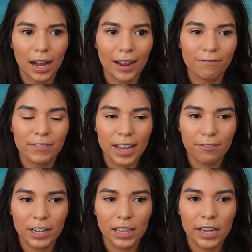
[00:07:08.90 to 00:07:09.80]
I've
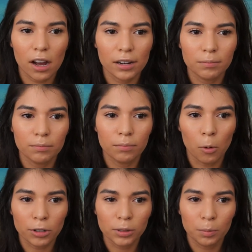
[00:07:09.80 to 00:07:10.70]
definitely gotten
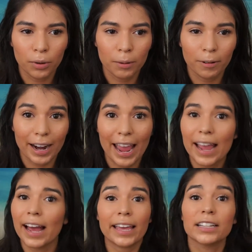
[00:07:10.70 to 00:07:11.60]
more to a point where
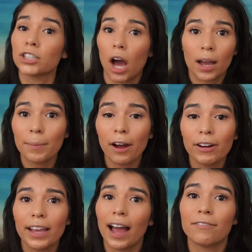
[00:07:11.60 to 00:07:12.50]
I can talk about
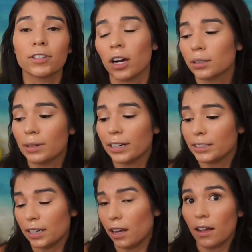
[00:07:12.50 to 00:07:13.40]
it. I've talked about
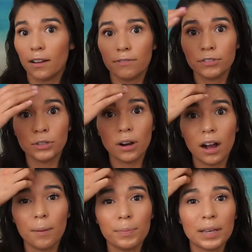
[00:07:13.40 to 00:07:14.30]
it to a few
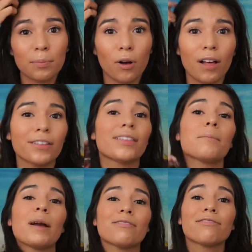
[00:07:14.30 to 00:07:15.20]
people other
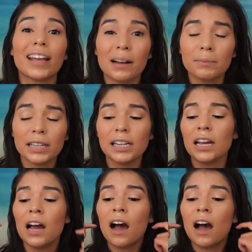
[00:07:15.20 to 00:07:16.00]
than my family.